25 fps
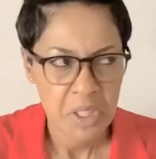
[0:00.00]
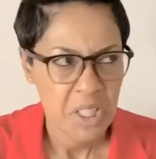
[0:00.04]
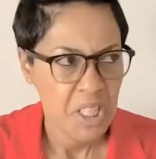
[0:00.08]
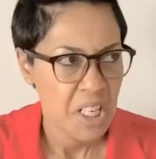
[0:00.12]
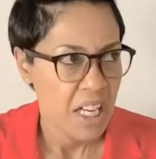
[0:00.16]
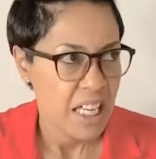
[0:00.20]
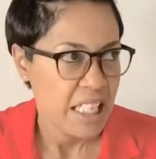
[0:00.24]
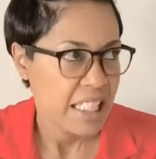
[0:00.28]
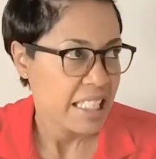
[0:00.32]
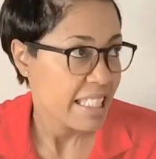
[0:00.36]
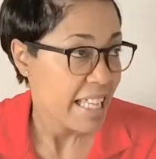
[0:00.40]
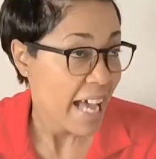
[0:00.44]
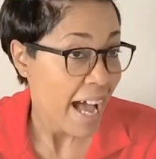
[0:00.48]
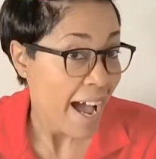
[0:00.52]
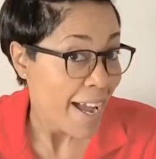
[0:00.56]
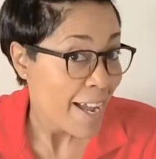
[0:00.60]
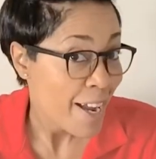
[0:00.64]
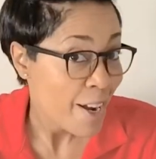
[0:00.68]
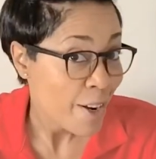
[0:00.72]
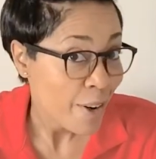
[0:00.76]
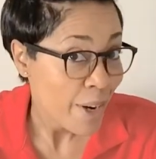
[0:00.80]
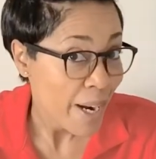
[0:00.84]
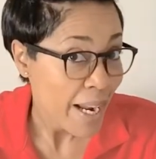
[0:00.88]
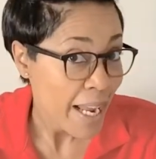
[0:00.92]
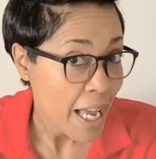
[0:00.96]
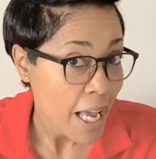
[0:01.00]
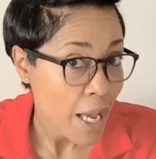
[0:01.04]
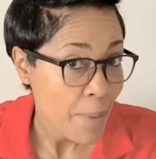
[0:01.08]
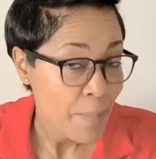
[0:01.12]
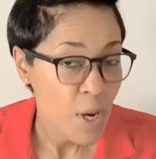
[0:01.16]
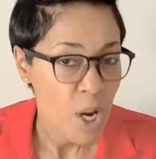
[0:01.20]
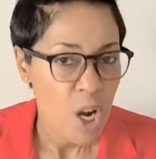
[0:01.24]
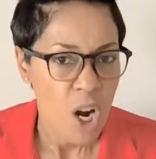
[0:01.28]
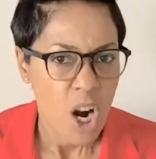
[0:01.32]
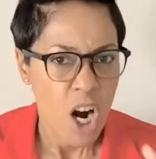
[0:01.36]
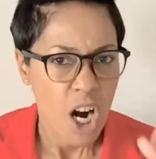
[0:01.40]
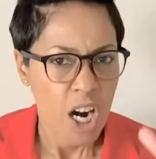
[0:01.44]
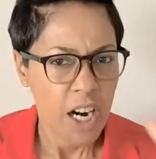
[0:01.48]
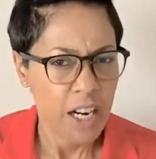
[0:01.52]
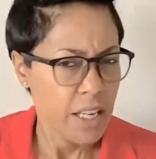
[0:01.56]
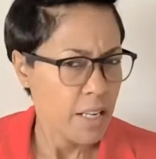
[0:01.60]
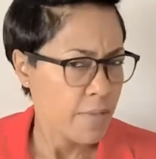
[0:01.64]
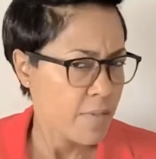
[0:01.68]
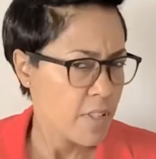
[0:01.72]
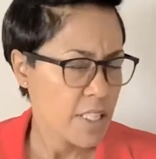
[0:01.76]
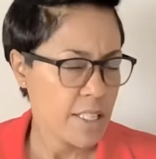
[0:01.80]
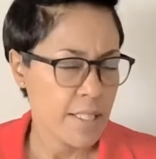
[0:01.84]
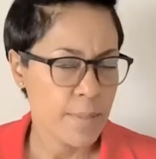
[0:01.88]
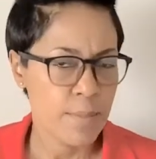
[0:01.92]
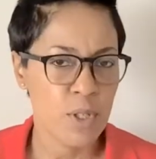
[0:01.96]
a diagram, or
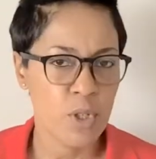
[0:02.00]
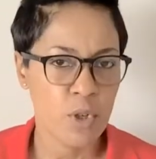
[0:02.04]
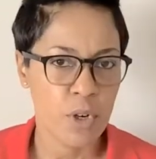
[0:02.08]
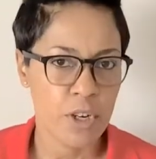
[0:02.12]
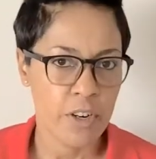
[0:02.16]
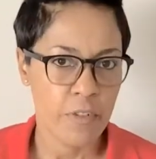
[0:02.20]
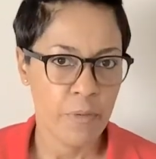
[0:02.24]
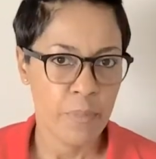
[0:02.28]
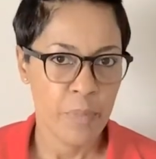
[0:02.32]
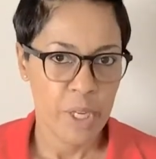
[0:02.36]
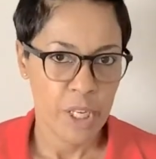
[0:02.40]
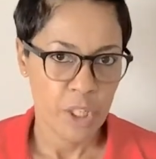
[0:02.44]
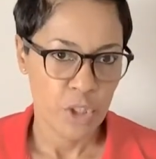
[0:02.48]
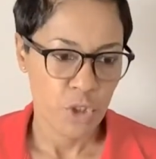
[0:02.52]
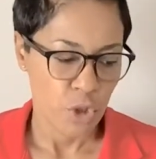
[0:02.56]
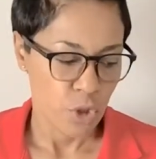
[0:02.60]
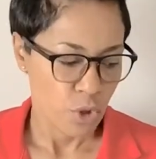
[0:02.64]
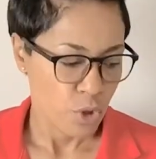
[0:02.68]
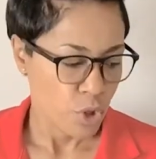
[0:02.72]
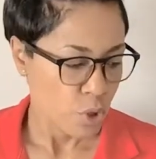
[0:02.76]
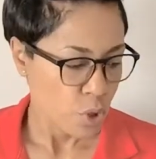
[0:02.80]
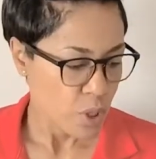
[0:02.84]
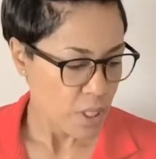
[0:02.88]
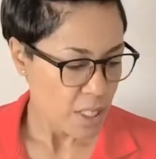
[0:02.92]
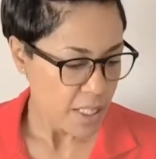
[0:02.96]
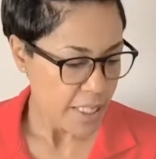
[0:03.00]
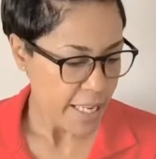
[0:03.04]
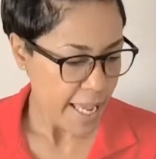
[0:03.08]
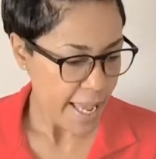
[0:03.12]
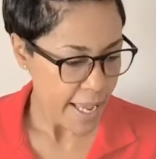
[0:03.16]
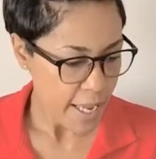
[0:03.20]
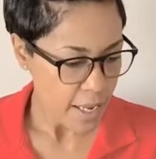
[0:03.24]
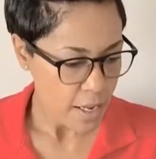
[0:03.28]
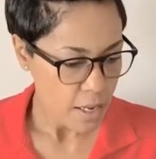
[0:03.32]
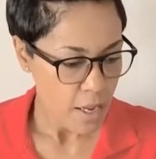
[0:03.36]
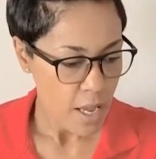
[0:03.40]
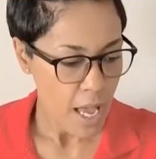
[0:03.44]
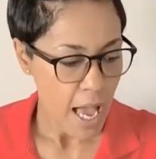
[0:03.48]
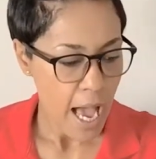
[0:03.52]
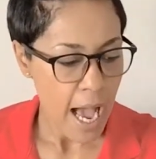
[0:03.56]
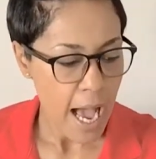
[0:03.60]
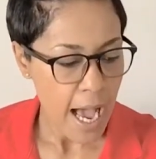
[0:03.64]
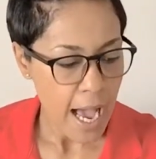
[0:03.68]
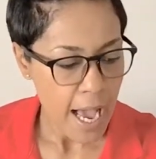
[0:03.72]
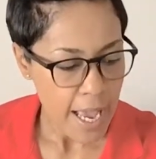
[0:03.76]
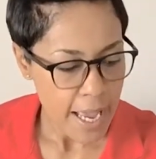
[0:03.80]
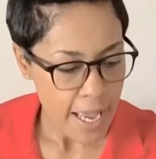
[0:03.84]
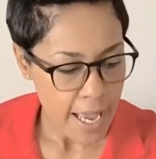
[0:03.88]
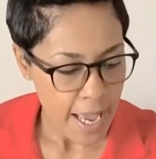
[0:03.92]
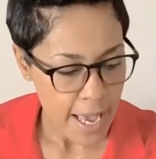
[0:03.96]
even some sort of picture. So today
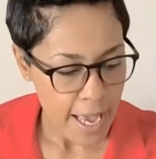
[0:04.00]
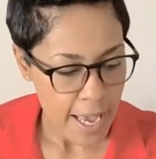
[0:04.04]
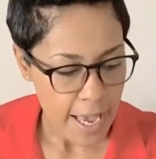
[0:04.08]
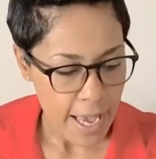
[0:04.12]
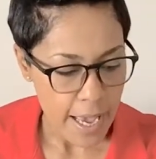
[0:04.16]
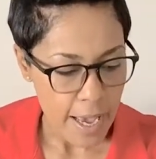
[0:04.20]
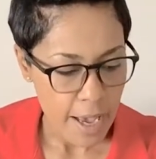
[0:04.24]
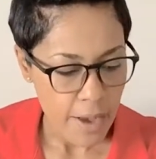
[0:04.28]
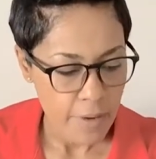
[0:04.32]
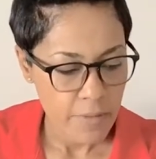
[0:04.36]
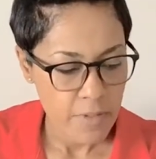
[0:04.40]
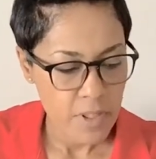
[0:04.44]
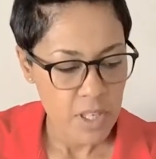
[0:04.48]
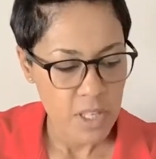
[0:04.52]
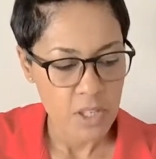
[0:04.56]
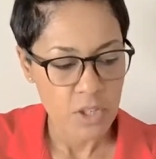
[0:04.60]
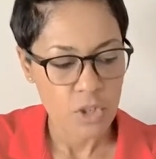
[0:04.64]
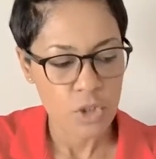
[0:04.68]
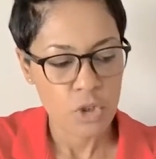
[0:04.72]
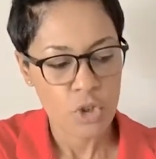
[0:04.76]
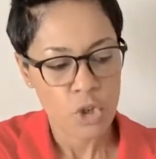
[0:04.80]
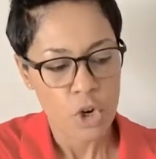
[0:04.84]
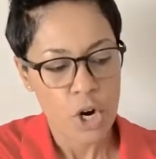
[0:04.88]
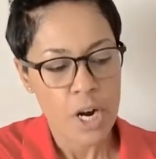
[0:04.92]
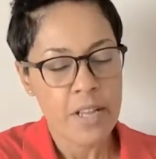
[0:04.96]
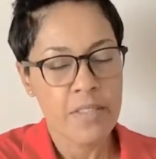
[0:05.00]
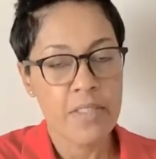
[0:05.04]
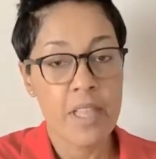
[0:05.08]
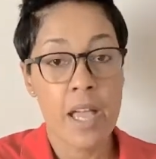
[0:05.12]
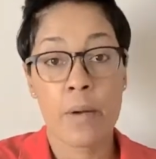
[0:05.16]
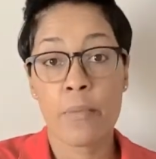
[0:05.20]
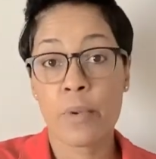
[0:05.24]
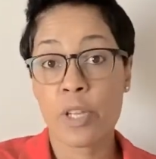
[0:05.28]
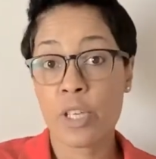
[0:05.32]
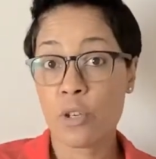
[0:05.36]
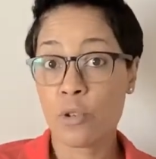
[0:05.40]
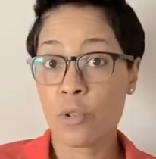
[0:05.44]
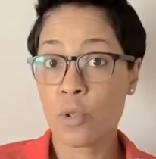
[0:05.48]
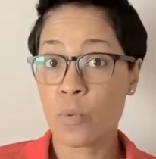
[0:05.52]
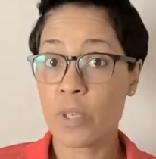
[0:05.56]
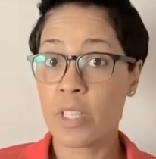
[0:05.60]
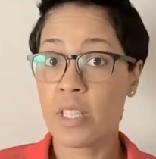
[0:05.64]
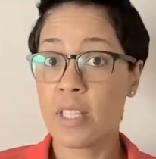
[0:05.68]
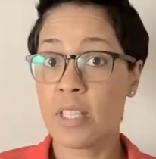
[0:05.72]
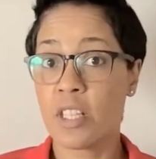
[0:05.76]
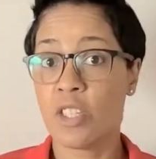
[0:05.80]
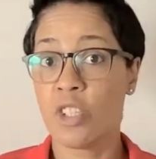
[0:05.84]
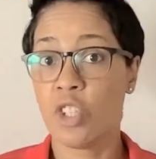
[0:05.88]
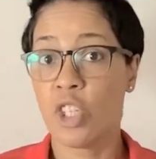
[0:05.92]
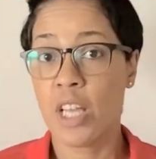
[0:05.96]
I have this chart that we use with
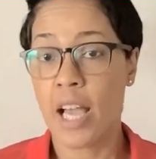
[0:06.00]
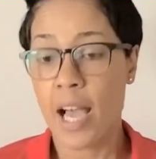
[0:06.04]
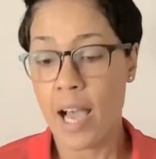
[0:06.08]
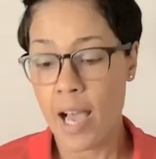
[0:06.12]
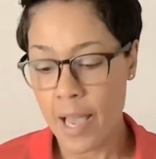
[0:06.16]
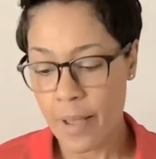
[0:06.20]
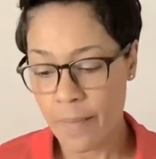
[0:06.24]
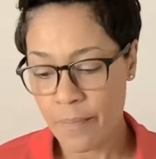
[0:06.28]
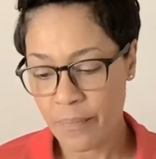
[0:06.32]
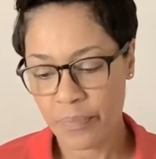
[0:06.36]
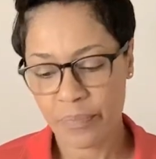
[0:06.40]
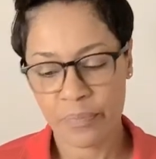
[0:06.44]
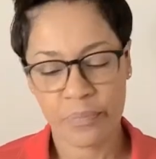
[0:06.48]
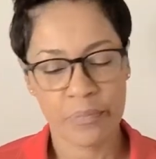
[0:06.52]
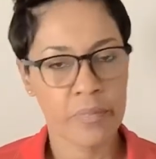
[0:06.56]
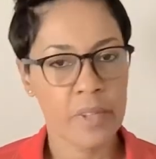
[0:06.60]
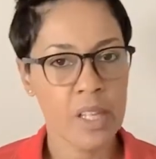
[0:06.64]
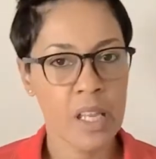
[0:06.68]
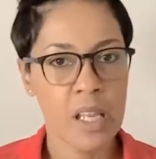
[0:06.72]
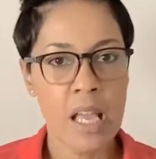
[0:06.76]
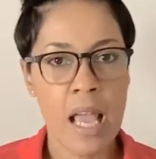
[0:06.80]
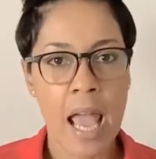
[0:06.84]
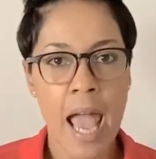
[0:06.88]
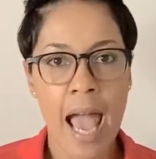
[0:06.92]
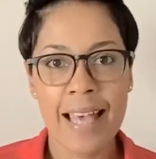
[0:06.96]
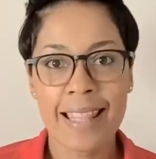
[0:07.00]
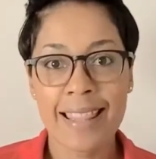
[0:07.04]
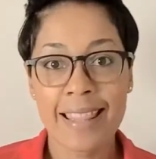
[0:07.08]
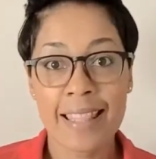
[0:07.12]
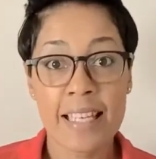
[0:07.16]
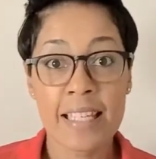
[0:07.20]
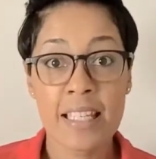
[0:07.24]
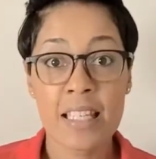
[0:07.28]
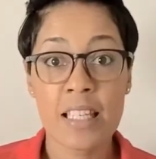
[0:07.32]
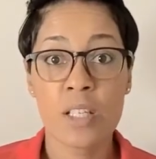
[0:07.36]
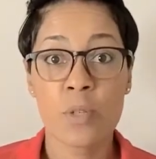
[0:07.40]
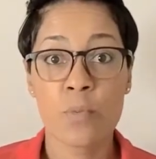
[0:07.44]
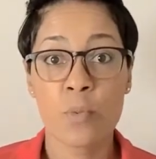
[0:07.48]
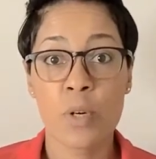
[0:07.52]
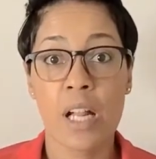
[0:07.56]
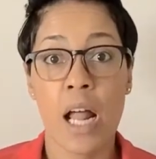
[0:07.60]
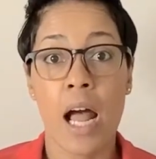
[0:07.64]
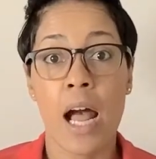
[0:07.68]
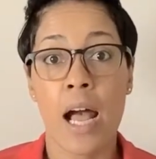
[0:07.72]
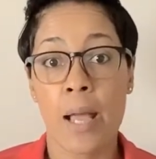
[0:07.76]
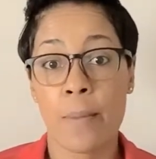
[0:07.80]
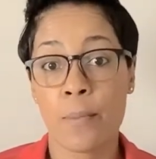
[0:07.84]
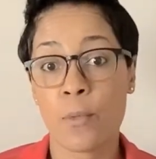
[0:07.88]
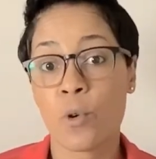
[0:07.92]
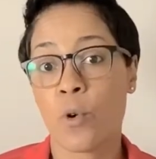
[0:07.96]
CGI, and this is what
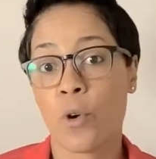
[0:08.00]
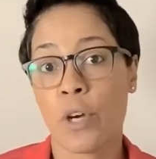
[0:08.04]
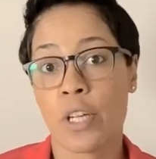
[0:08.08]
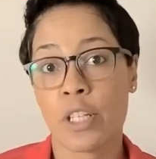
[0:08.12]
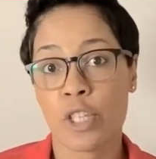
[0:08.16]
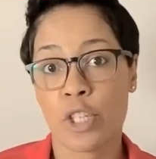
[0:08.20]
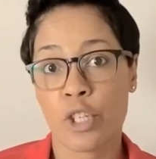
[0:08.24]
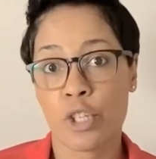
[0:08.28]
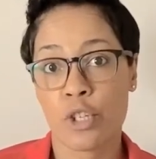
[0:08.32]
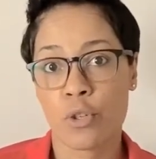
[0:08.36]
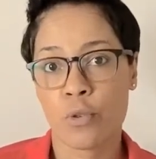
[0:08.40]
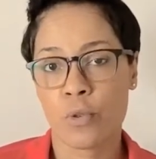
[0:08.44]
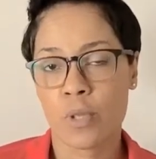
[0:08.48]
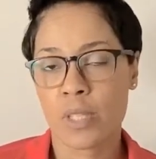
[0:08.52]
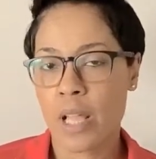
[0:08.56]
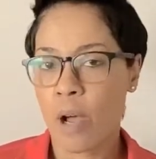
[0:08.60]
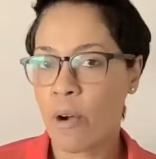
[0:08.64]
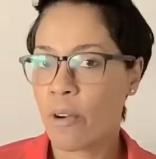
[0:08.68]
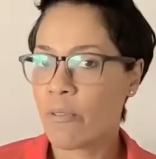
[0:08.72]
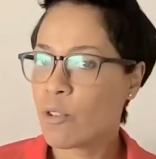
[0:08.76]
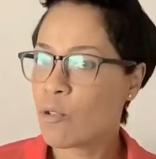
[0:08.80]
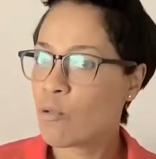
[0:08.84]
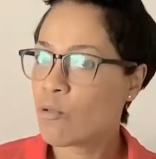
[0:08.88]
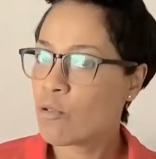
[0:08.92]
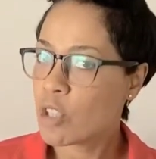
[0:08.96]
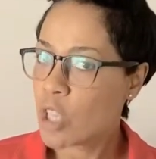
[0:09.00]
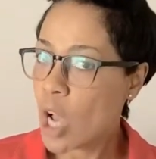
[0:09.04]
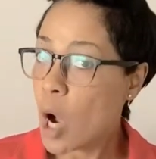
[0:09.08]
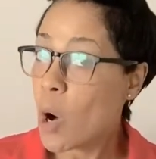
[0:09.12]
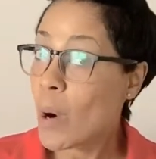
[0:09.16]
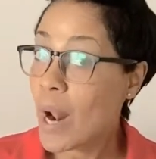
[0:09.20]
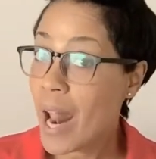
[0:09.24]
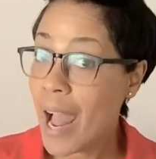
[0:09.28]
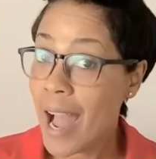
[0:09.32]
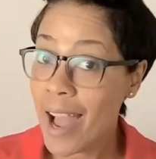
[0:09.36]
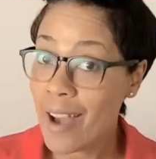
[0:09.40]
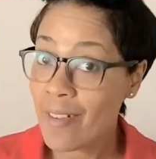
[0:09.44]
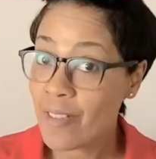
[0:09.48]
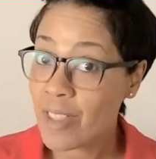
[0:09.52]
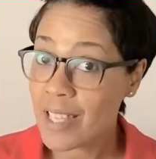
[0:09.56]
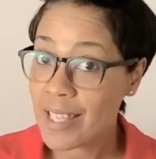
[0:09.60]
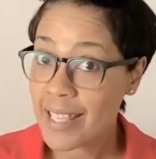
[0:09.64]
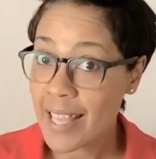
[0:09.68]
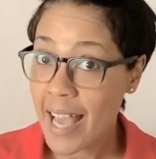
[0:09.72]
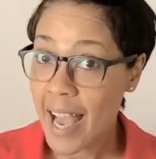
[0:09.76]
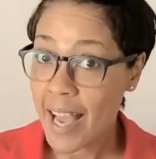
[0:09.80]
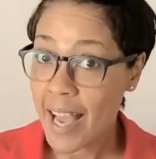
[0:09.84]
I'm going to use. Now, if you don't have this